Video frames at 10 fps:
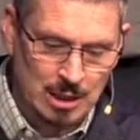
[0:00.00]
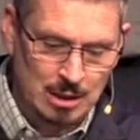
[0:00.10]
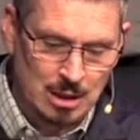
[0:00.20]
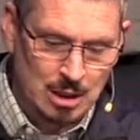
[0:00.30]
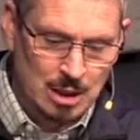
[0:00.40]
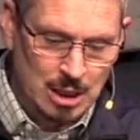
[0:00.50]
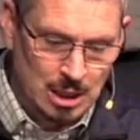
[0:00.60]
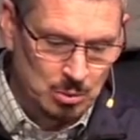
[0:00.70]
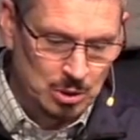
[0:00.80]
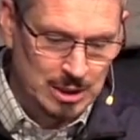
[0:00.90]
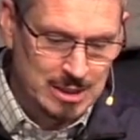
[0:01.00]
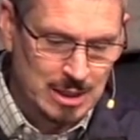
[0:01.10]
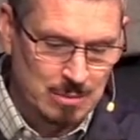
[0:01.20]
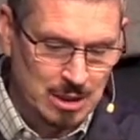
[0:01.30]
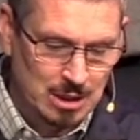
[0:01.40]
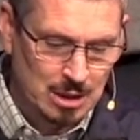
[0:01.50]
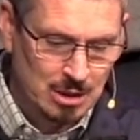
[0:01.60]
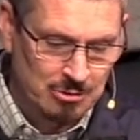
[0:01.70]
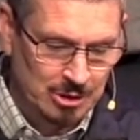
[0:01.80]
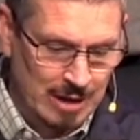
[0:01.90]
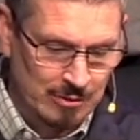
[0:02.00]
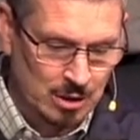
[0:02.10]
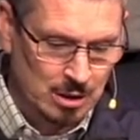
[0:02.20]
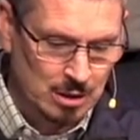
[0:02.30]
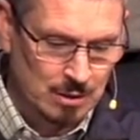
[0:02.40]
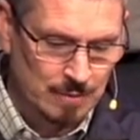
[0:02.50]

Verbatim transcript: it, it will exhibit forever.